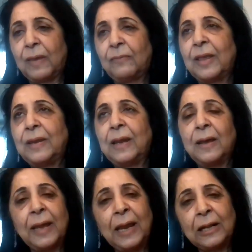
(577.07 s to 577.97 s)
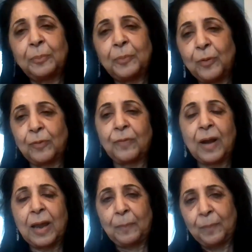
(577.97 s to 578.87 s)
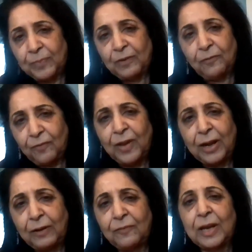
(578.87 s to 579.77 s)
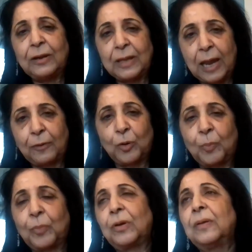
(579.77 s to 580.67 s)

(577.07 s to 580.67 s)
or running a health program. Very, very narrow.